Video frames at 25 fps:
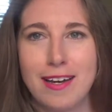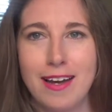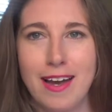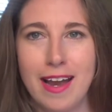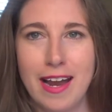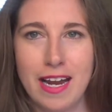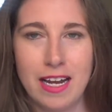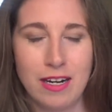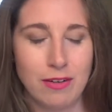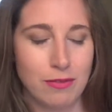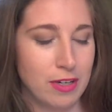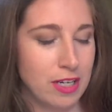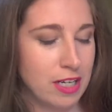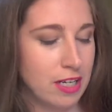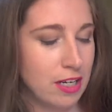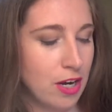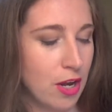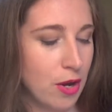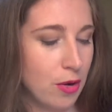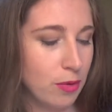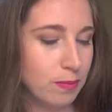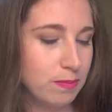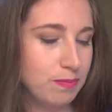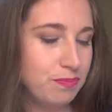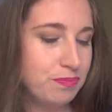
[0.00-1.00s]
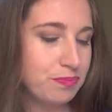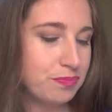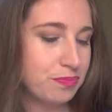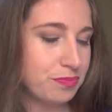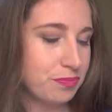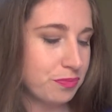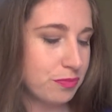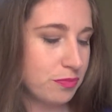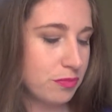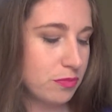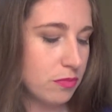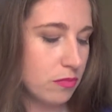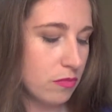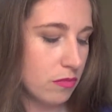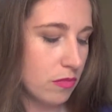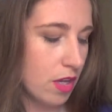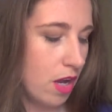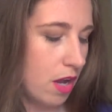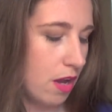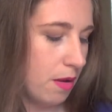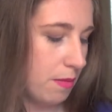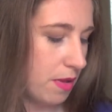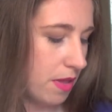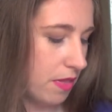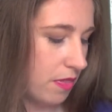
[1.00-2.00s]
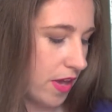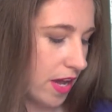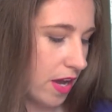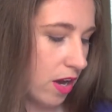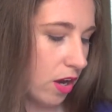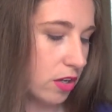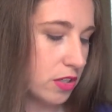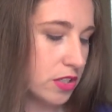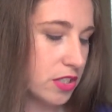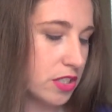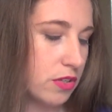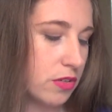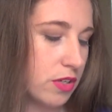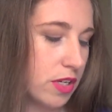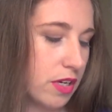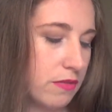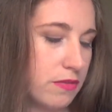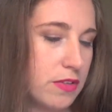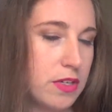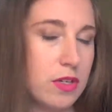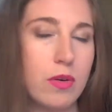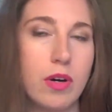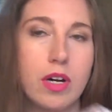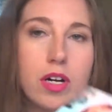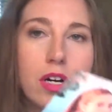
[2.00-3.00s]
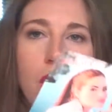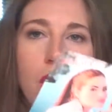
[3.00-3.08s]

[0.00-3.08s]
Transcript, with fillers: a handwritten note. They also give you a